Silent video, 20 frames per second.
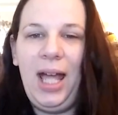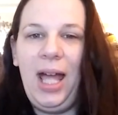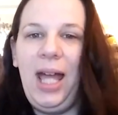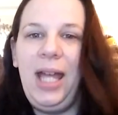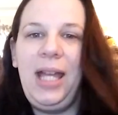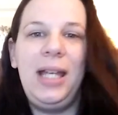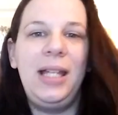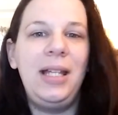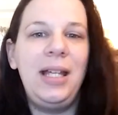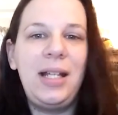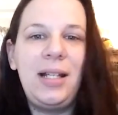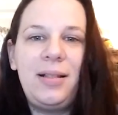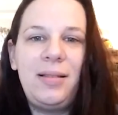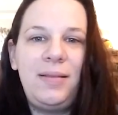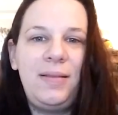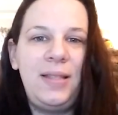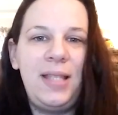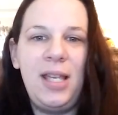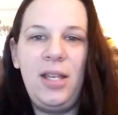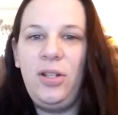I collect
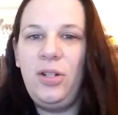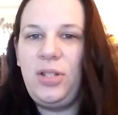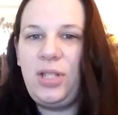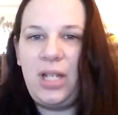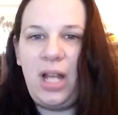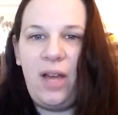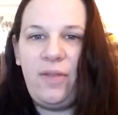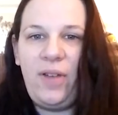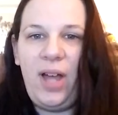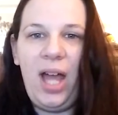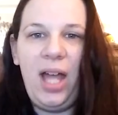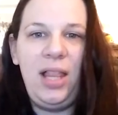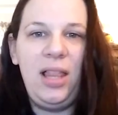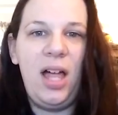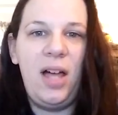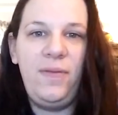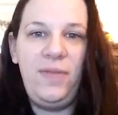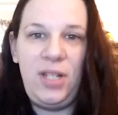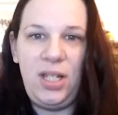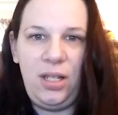Tigger stuff. I
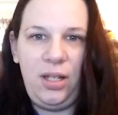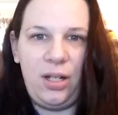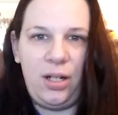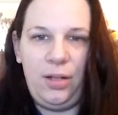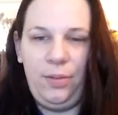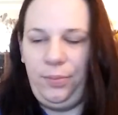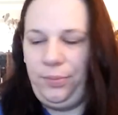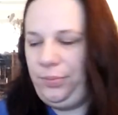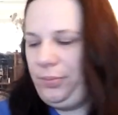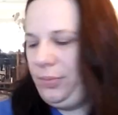love Tigger.